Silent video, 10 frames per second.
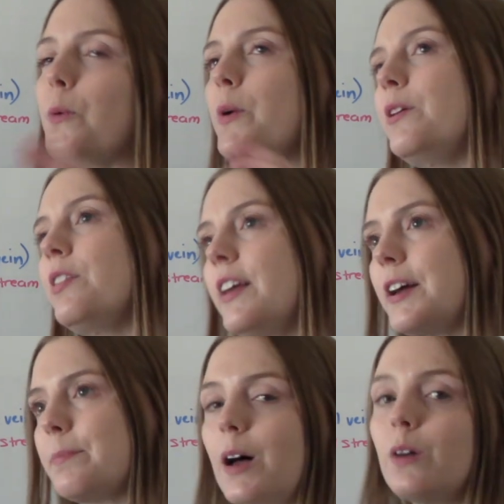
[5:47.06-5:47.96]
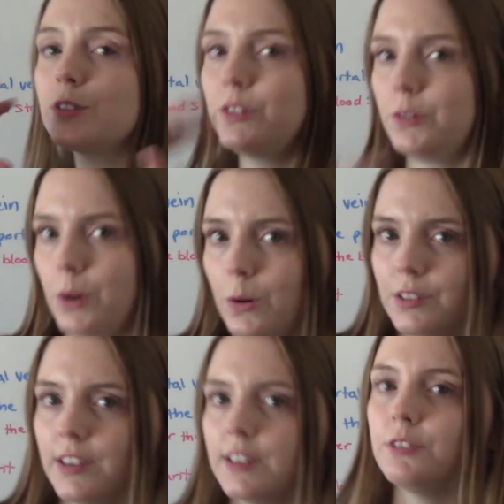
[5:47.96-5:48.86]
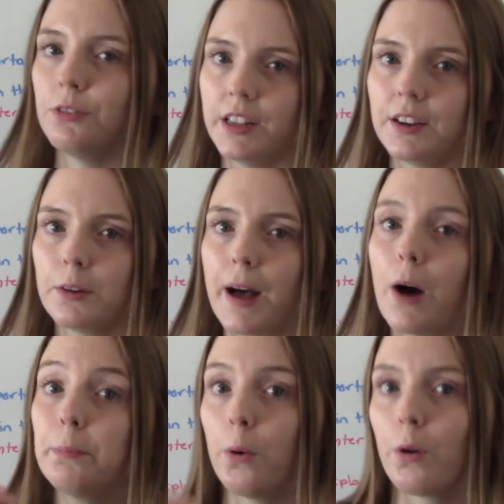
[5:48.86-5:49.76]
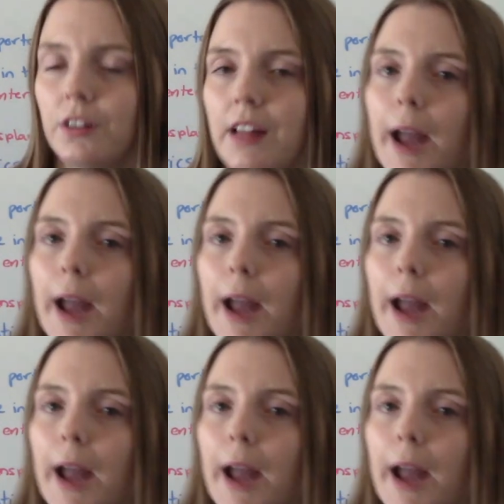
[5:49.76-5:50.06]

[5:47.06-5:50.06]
when you think about cirrhosis, you think about portal